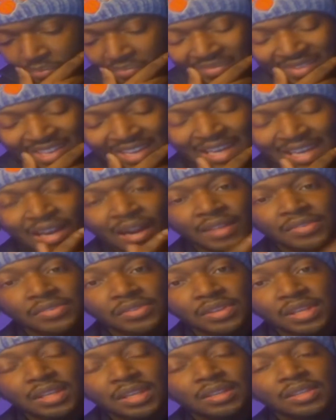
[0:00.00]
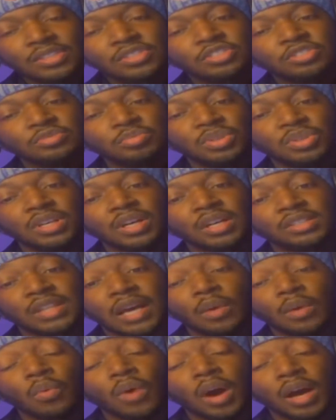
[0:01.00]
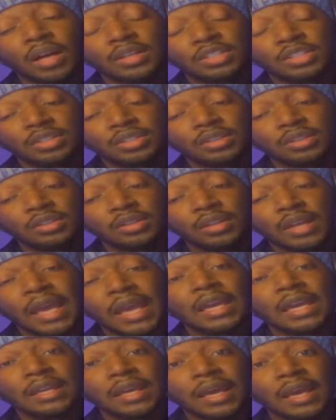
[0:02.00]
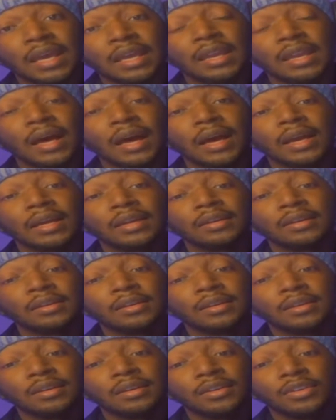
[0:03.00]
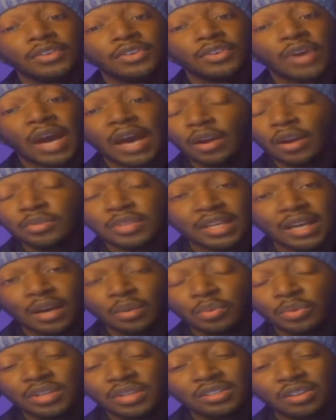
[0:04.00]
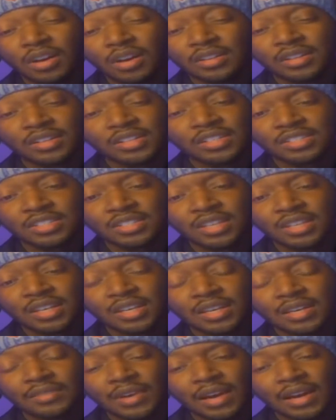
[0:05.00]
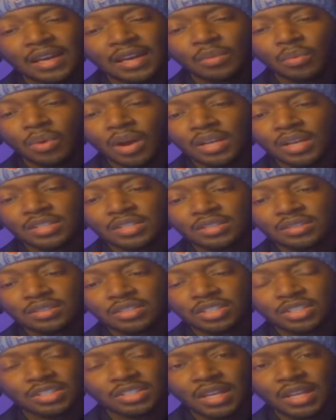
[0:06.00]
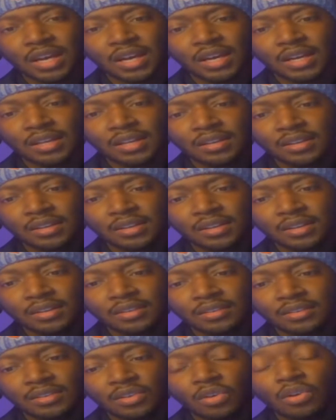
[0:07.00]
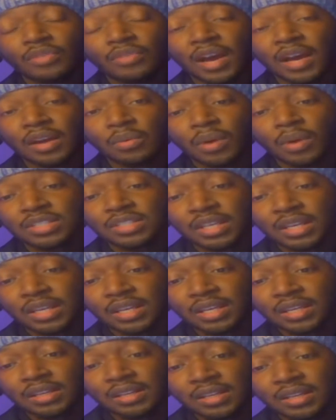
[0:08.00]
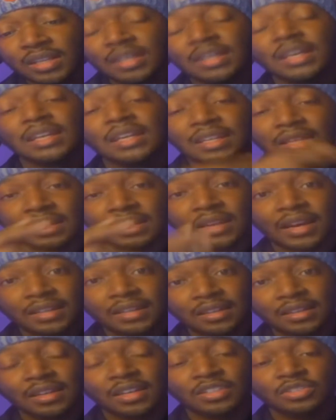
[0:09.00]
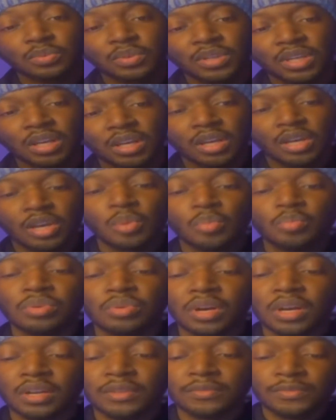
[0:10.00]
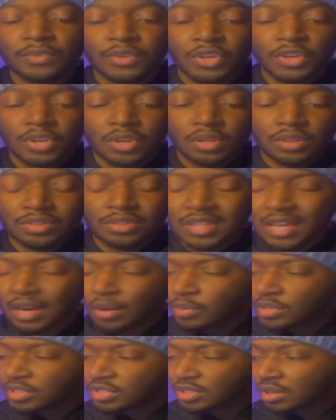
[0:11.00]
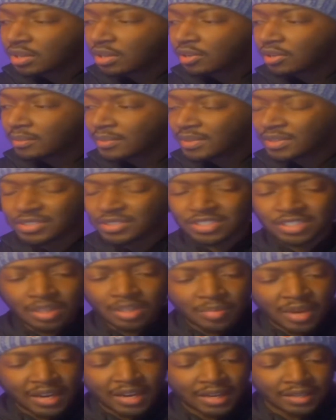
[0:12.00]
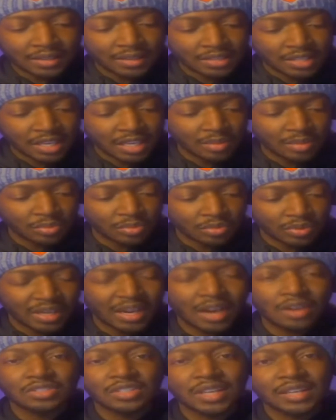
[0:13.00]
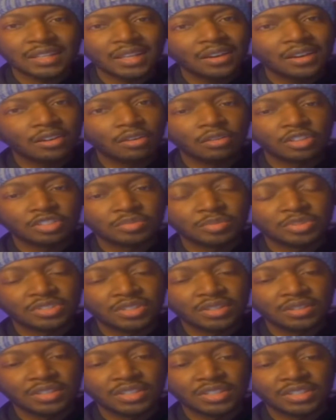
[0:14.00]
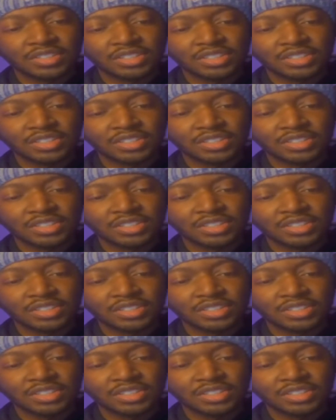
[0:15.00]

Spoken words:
And I think this is because I watched 8 and 9. I don't think I would have thought this if I had watched just 9, or if I had watched 8 and then 9 the next week. But there was somebody at the table, and I was like, that girl looks mysterious.